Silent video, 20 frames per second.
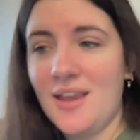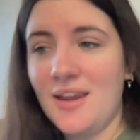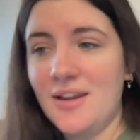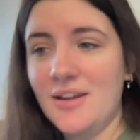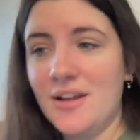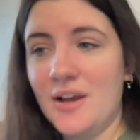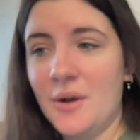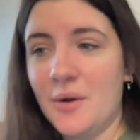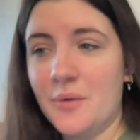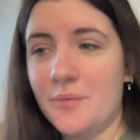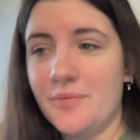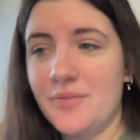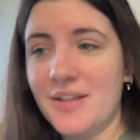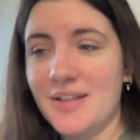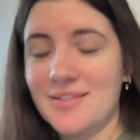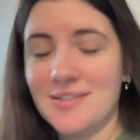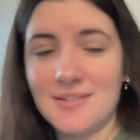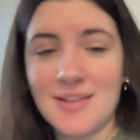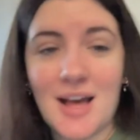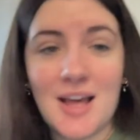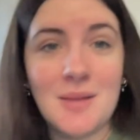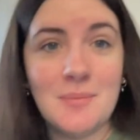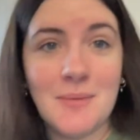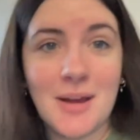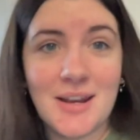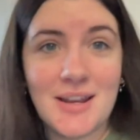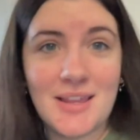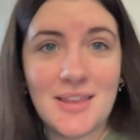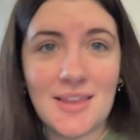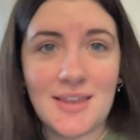You know, it's a lot of
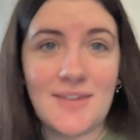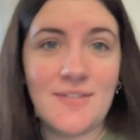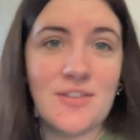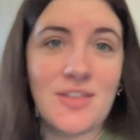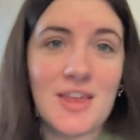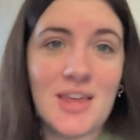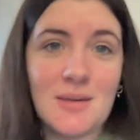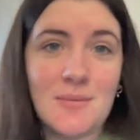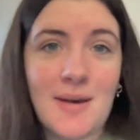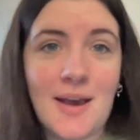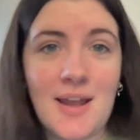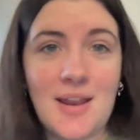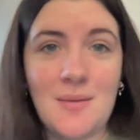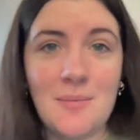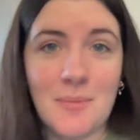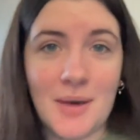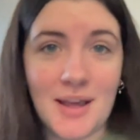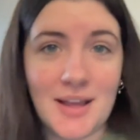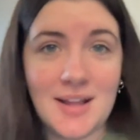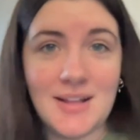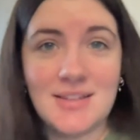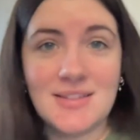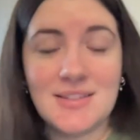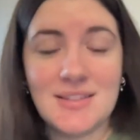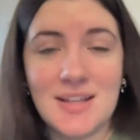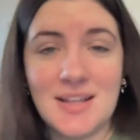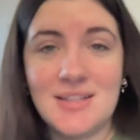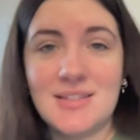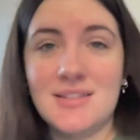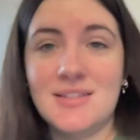money, like if you think about it, but
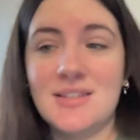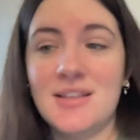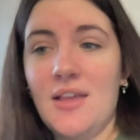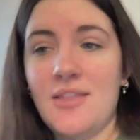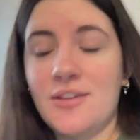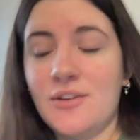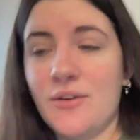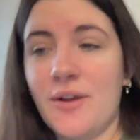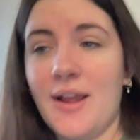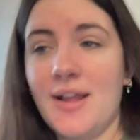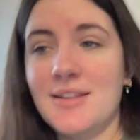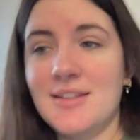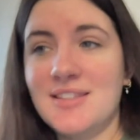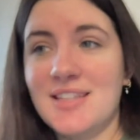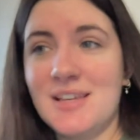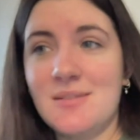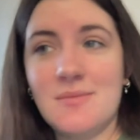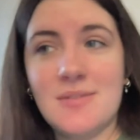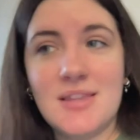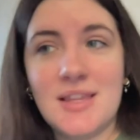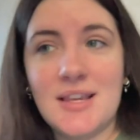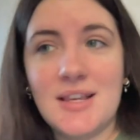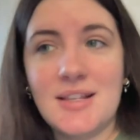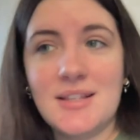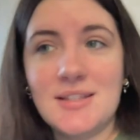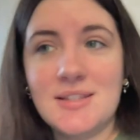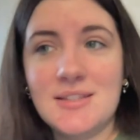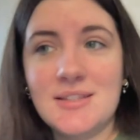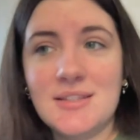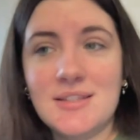it's in the grand scheme of
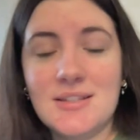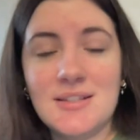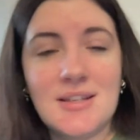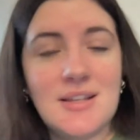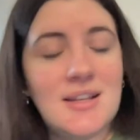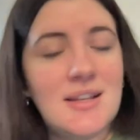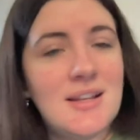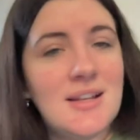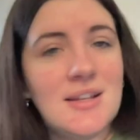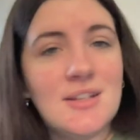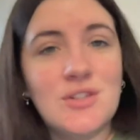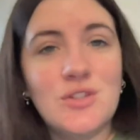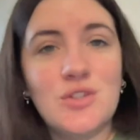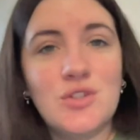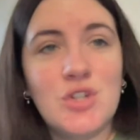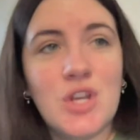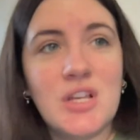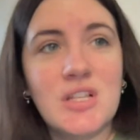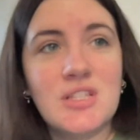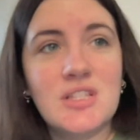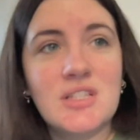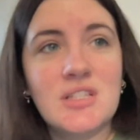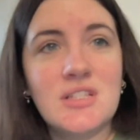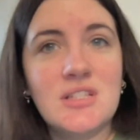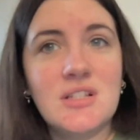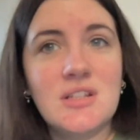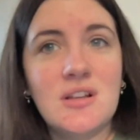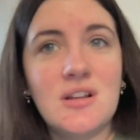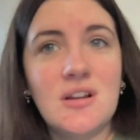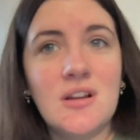things, it's
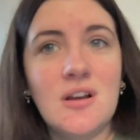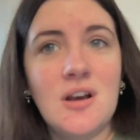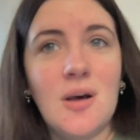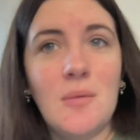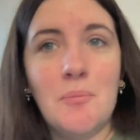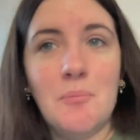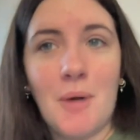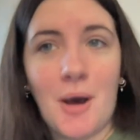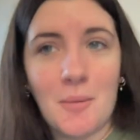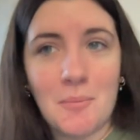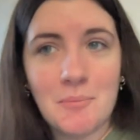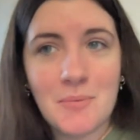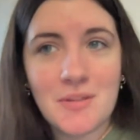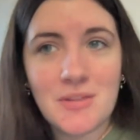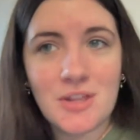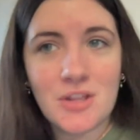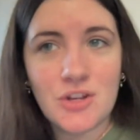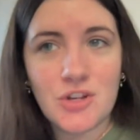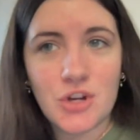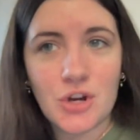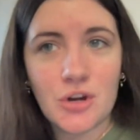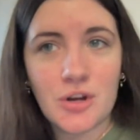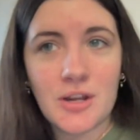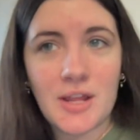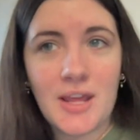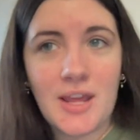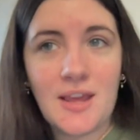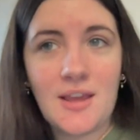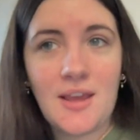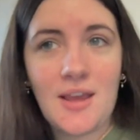just a bump in the
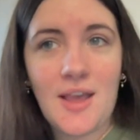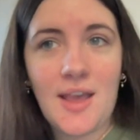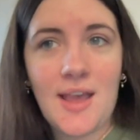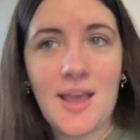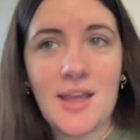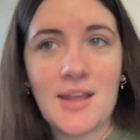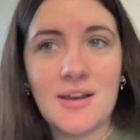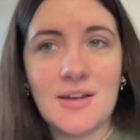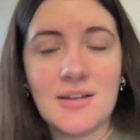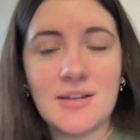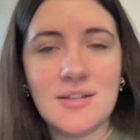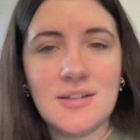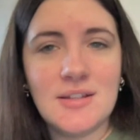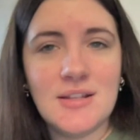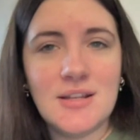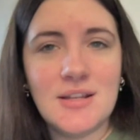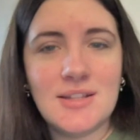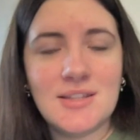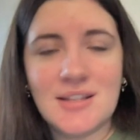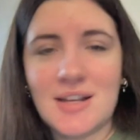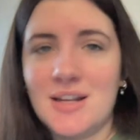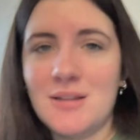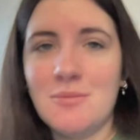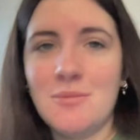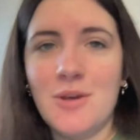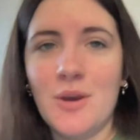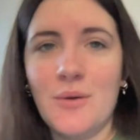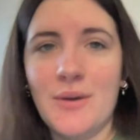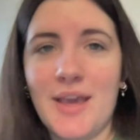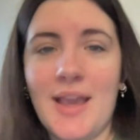journey and it's going to
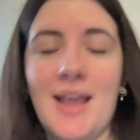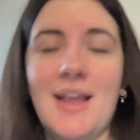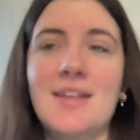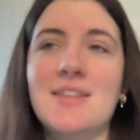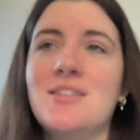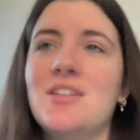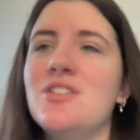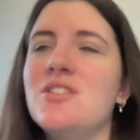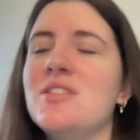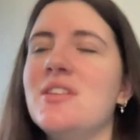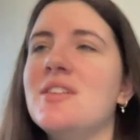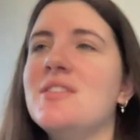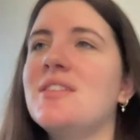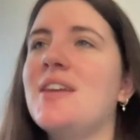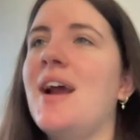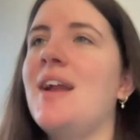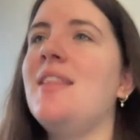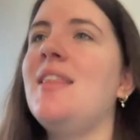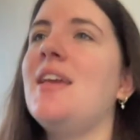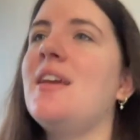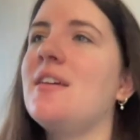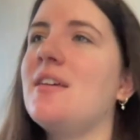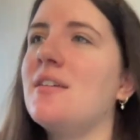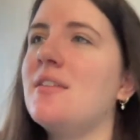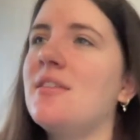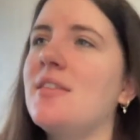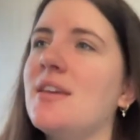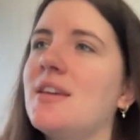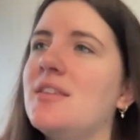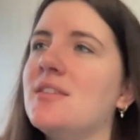be okay. It's kind of like
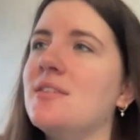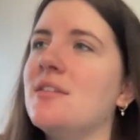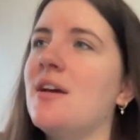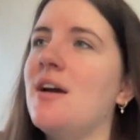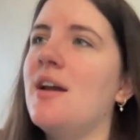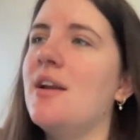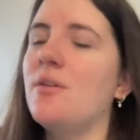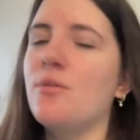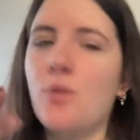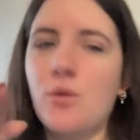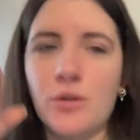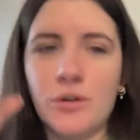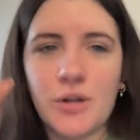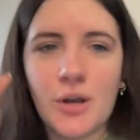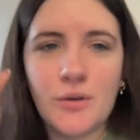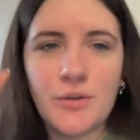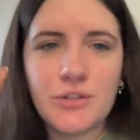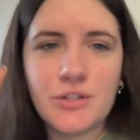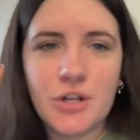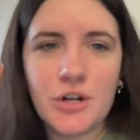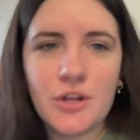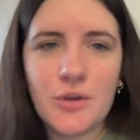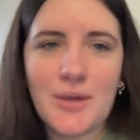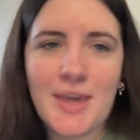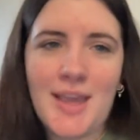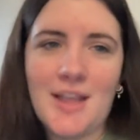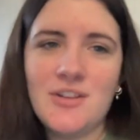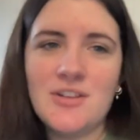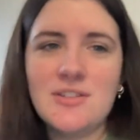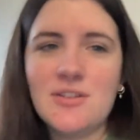the, on a roller coaster. You
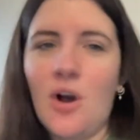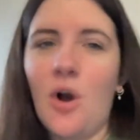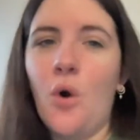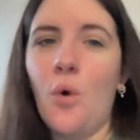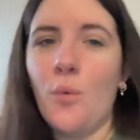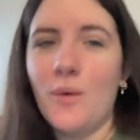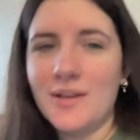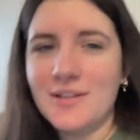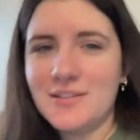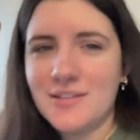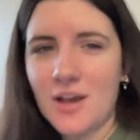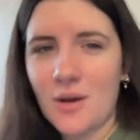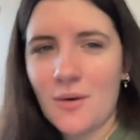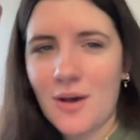can't just always go